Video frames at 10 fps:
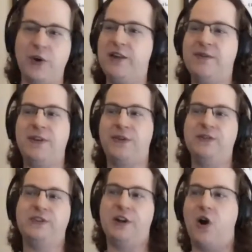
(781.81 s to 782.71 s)
So even the
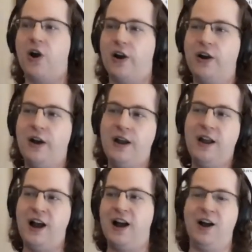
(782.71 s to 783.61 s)
things that are,
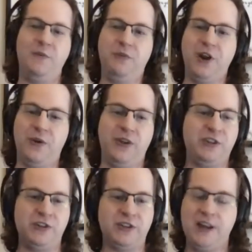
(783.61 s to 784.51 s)
um, you know,
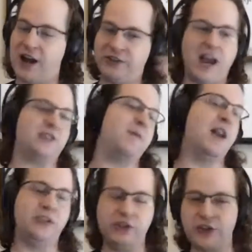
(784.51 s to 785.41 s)
this is a stack
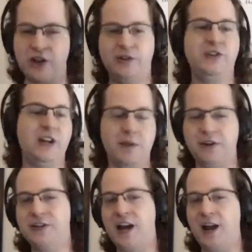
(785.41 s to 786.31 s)
smash. It's a challenge you've seen a
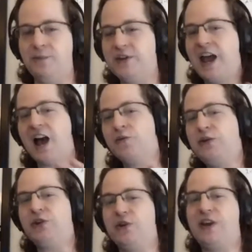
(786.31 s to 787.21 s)
million times. Mm -hmm. How can
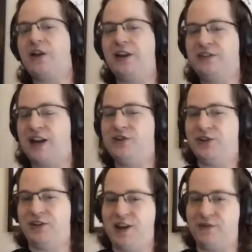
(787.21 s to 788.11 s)
we turn that on its head
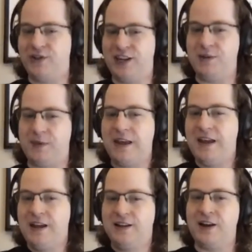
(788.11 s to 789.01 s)
just enough to keep
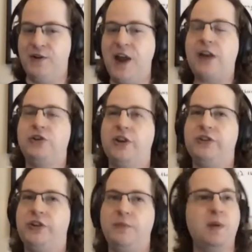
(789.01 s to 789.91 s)
you know, not
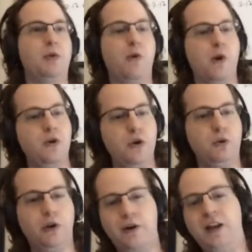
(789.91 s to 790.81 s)
just the people who are
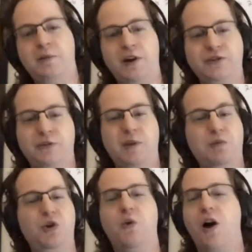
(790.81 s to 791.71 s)
new learning, but also the
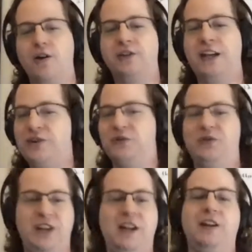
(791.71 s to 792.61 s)
people who aren't
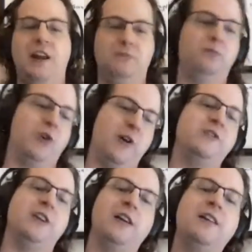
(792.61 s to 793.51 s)
interested in, in
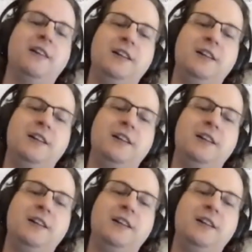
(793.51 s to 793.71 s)
progressing.